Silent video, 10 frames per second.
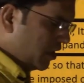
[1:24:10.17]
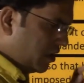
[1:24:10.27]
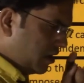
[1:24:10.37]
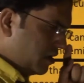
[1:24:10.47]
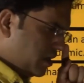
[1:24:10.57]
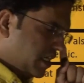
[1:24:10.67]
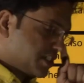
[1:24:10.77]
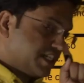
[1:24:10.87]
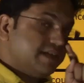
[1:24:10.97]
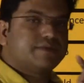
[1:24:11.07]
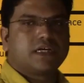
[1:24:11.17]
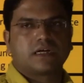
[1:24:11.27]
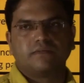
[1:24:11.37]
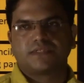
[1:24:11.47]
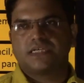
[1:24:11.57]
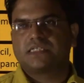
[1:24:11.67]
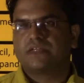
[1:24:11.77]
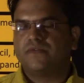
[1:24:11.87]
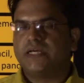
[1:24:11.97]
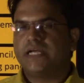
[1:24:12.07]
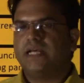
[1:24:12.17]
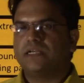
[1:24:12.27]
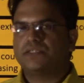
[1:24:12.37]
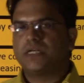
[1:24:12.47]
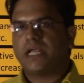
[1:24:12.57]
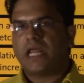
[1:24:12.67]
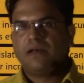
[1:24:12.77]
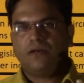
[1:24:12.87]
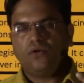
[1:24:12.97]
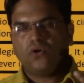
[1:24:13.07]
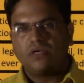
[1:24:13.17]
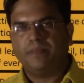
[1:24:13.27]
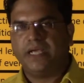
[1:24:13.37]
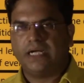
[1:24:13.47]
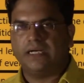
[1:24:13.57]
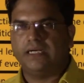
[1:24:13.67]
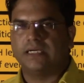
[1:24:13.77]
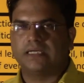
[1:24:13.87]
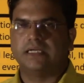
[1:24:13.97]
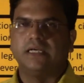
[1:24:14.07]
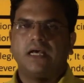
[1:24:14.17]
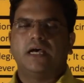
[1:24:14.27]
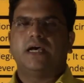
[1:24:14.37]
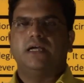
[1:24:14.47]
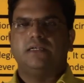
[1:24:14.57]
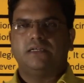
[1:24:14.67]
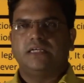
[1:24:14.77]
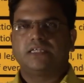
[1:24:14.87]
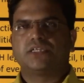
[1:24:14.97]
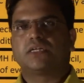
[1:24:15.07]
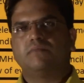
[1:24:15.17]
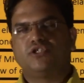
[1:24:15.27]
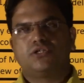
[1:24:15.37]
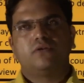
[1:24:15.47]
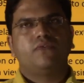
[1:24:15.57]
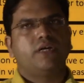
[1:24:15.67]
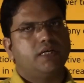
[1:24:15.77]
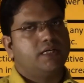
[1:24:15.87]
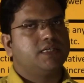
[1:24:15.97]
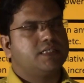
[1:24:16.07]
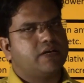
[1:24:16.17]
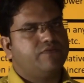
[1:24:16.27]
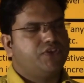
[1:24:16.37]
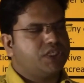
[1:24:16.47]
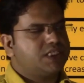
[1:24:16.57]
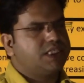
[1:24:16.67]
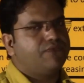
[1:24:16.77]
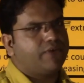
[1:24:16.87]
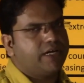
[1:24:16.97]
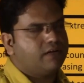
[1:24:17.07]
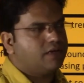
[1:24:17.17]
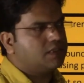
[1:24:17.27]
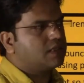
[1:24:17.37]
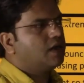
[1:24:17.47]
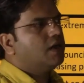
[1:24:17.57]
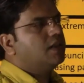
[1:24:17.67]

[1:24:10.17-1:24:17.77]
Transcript: uh, extreme circumstances where election cannot be conducted and uh, Election Commission of India does have justified reason,